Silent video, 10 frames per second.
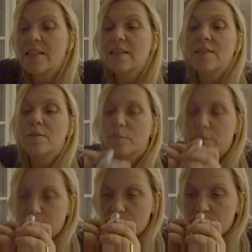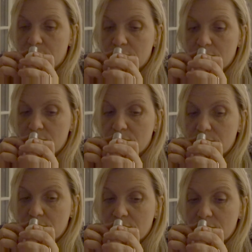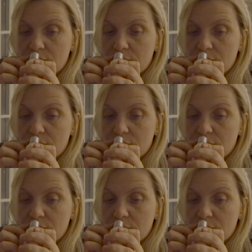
(no one is talking)